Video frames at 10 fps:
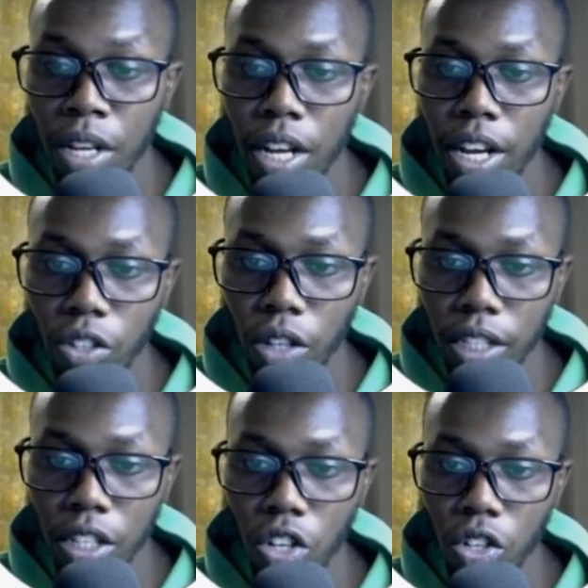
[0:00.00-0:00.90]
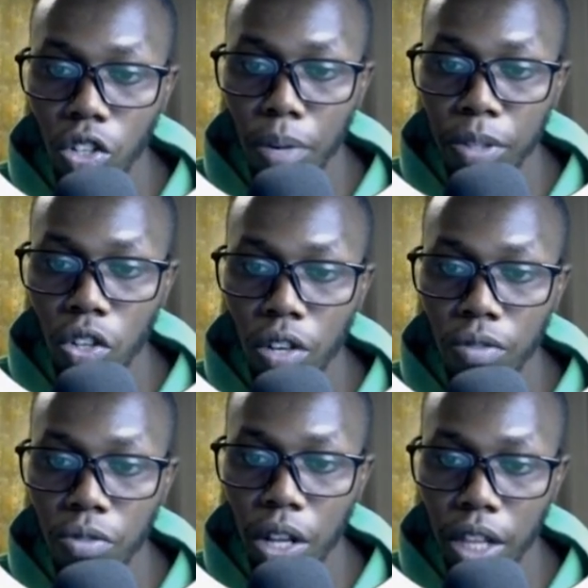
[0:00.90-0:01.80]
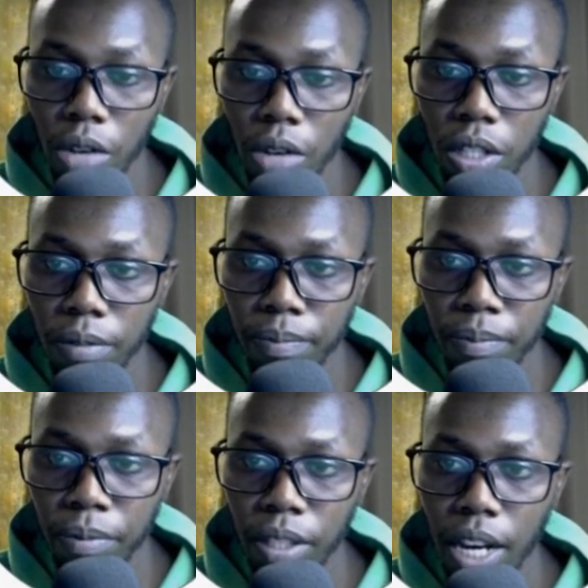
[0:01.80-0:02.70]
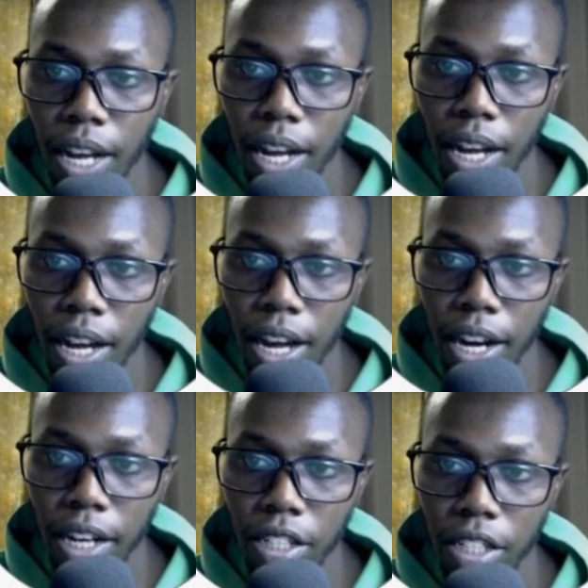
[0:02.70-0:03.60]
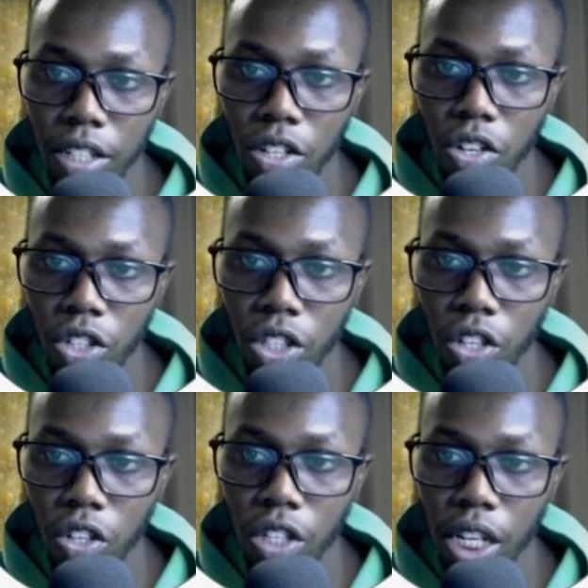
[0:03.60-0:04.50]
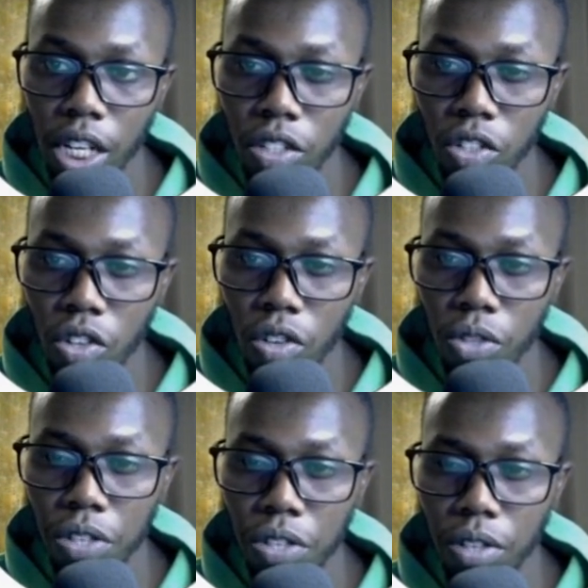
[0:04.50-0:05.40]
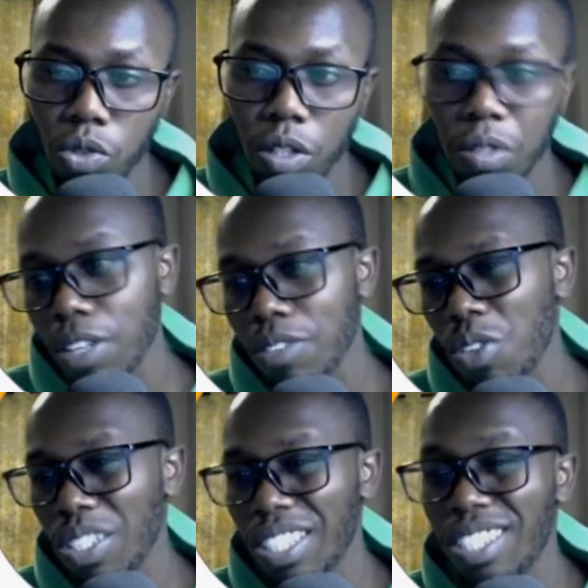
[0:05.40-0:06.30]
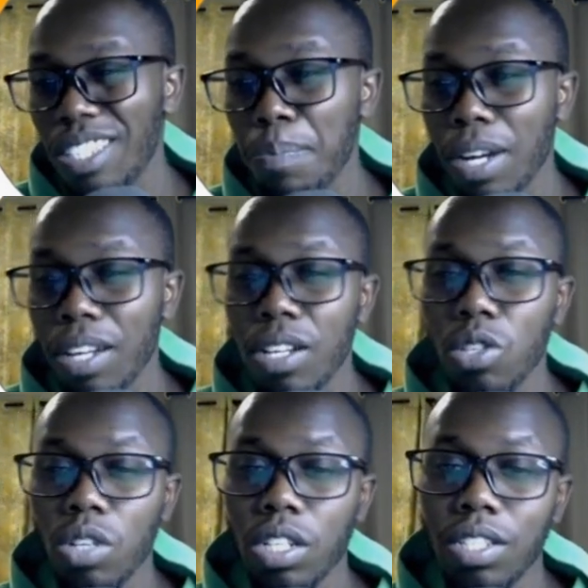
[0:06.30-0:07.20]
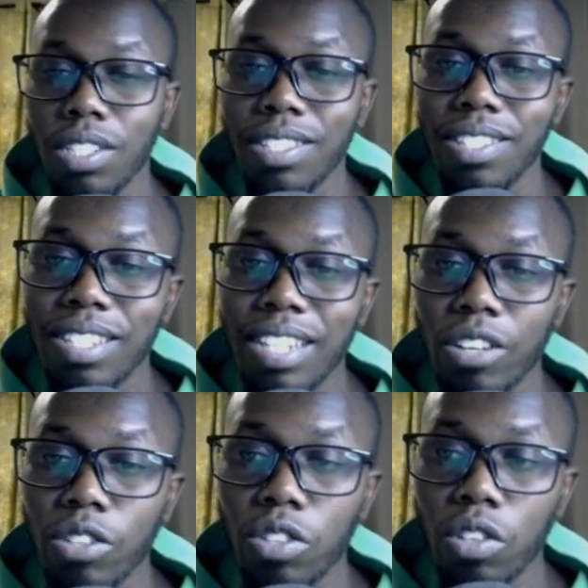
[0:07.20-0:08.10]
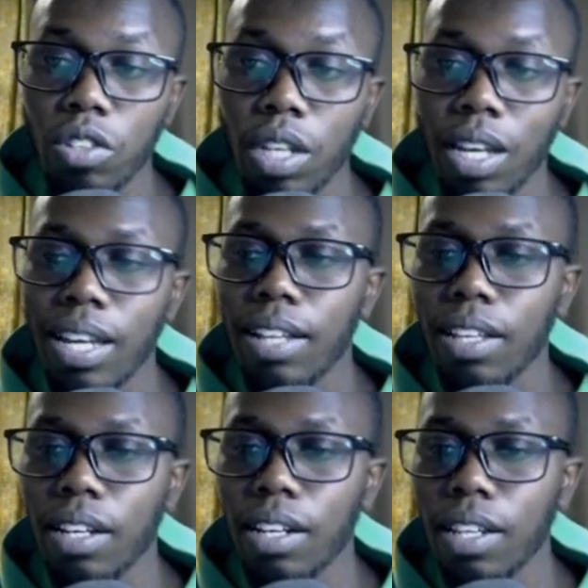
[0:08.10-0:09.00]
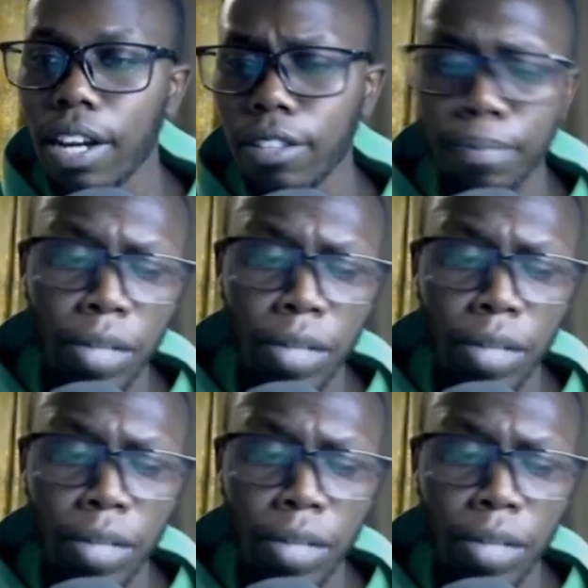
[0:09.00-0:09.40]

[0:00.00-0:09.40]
As you can see, .com is going for 1,000, and .co.ke is going for 725. So it's cheaper to register .co.ke other than that.